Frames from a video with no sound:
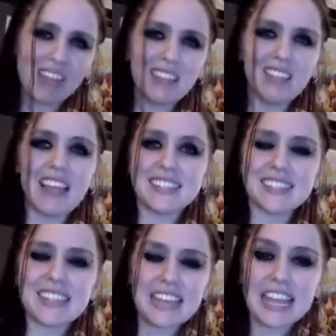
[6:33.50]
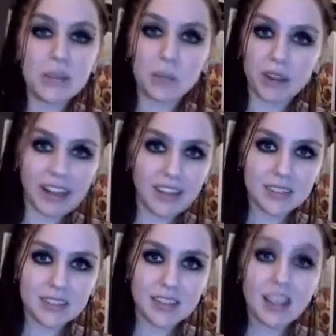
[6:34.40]
less than anyone
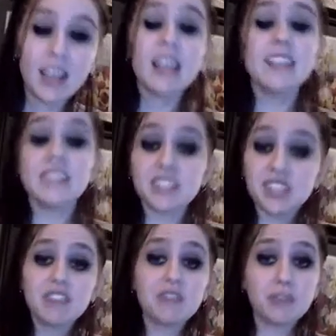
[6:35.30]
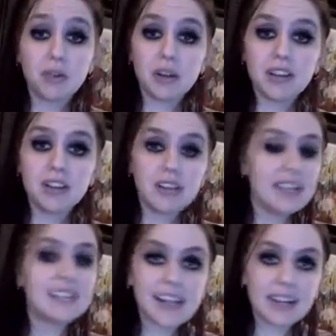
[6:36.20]
else? This shit in Florida
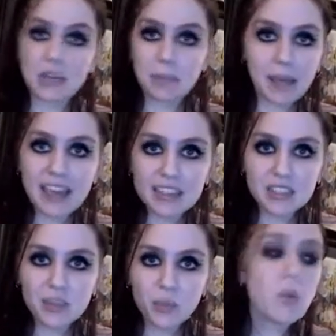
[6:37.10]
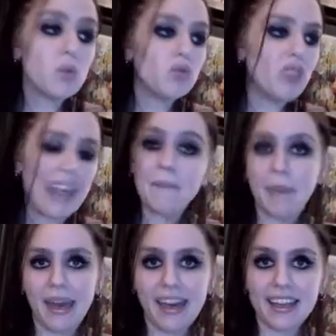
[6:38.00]
is not going to pass. We won't let
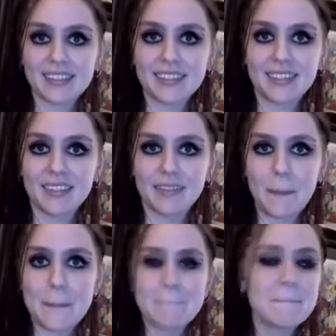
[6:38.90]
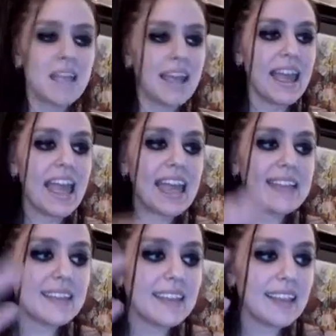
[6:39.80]
it pass.
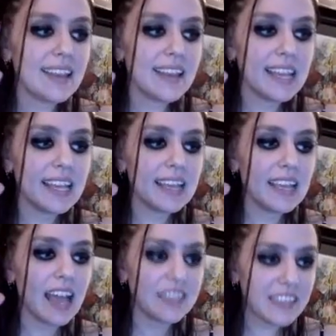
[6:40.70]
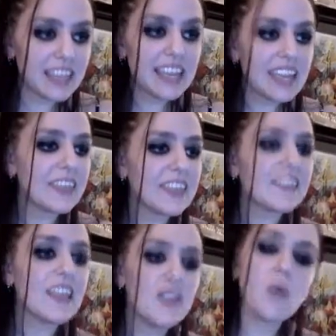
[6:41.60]
And I
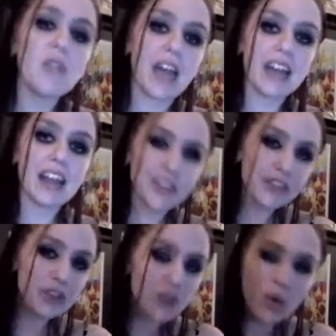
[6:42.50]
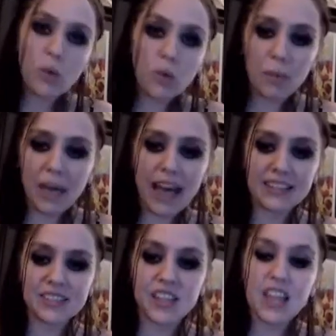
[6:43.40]
think they know that. I think they know it won't
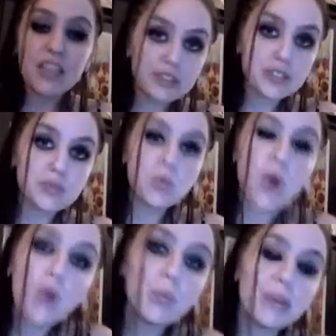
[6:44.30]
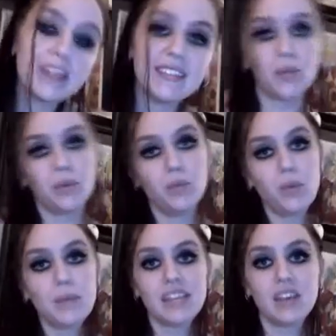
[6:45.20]
pass. They're just hoping that when
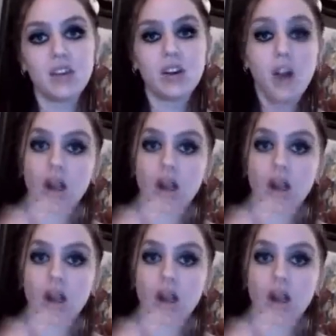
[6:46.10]
women hear